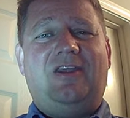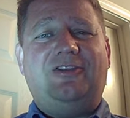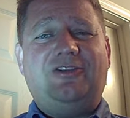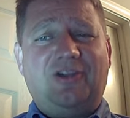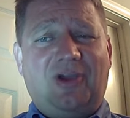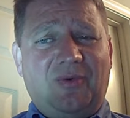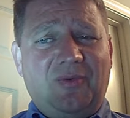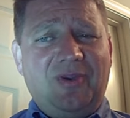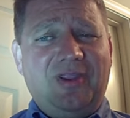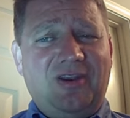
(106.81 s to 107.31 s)

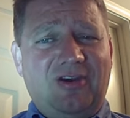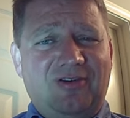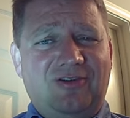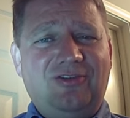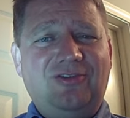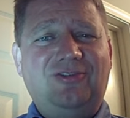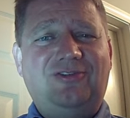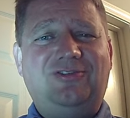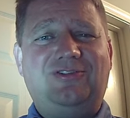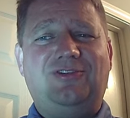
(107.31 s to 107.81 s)
So I want to
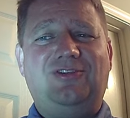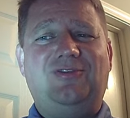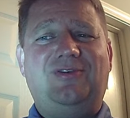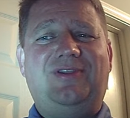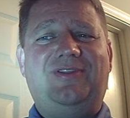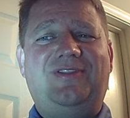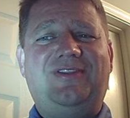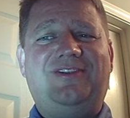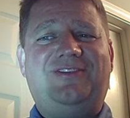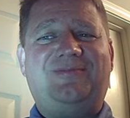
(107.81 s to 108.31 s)
introduce you
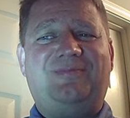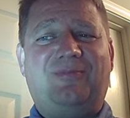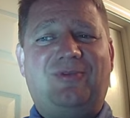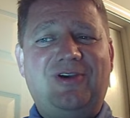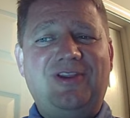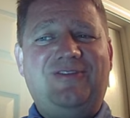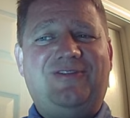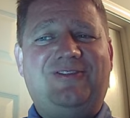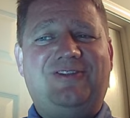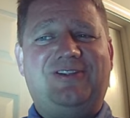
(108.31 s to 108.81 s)
in this
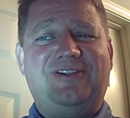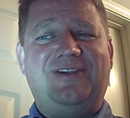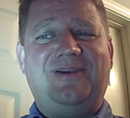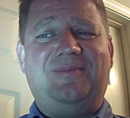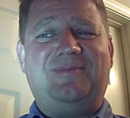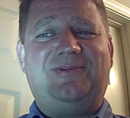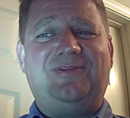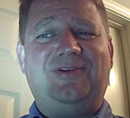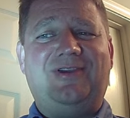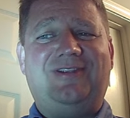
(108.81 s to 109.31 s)
brief
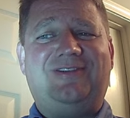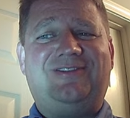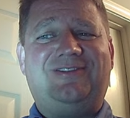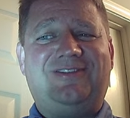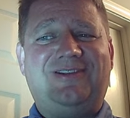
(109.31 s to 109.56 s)
clip to a